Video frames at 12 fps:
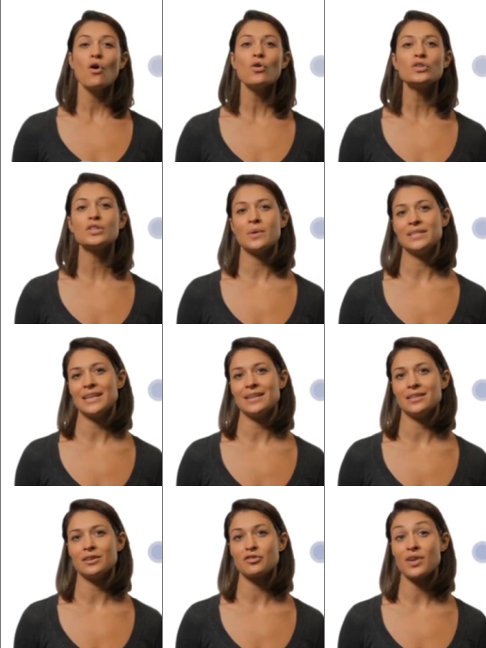Auto
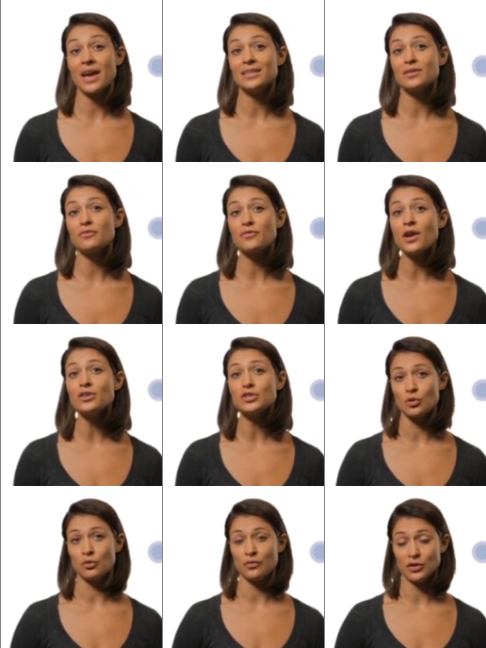Attendant creates a front
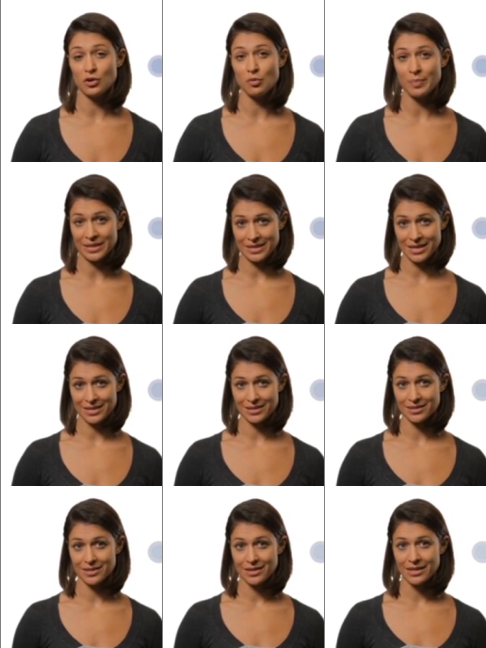door for your
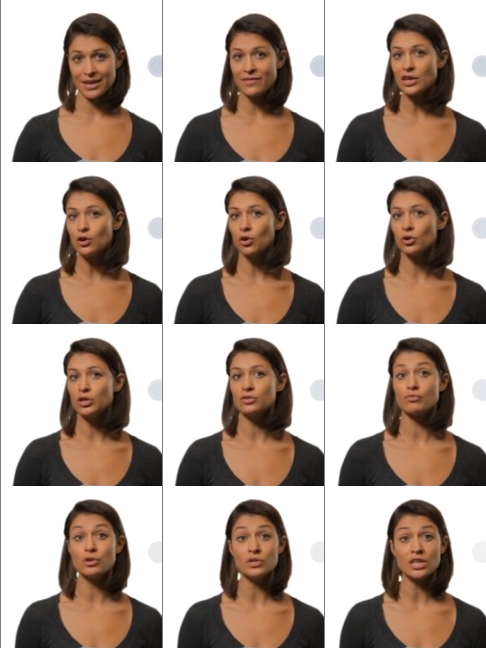business, giving callers
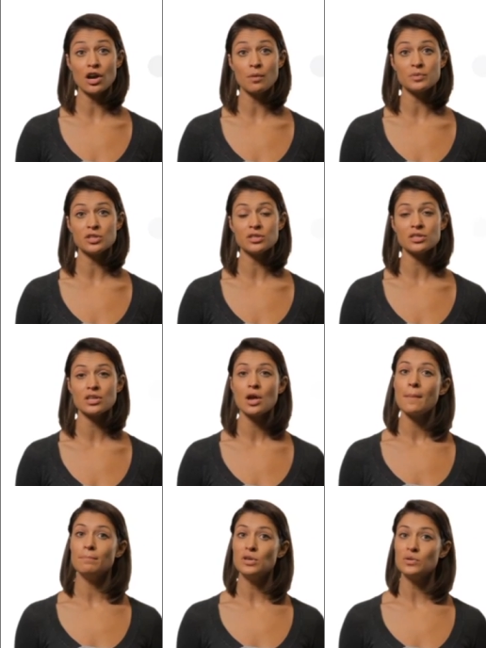routing options,
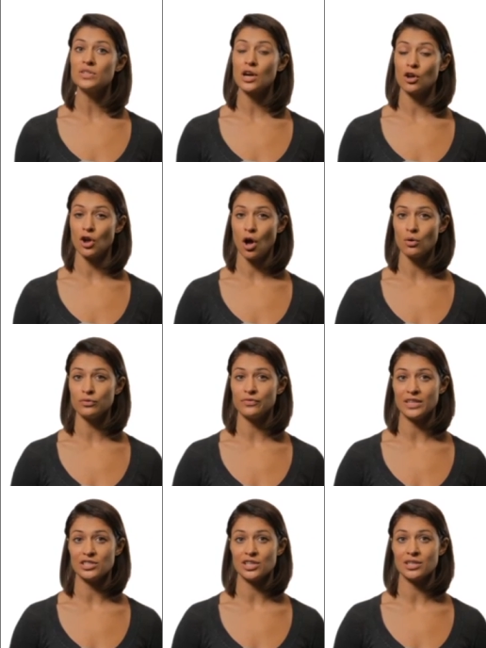music on hold
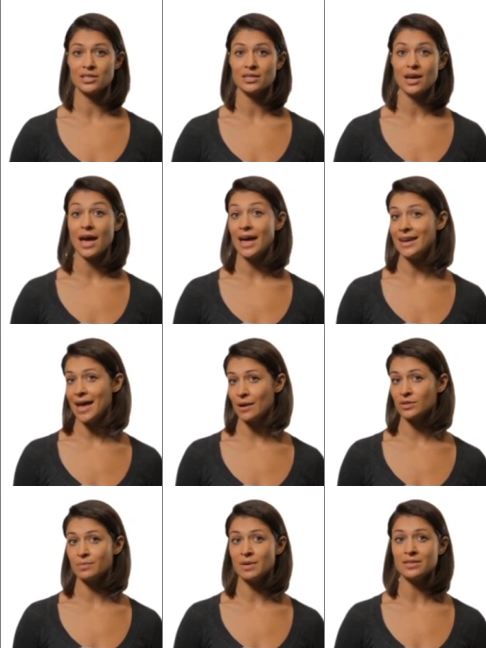features,
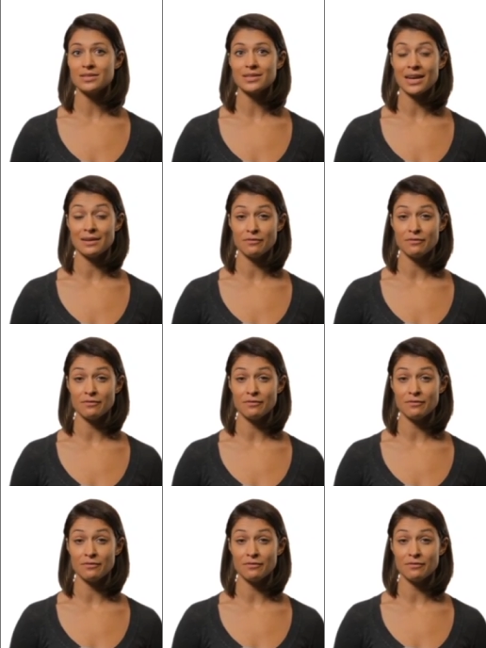announcements and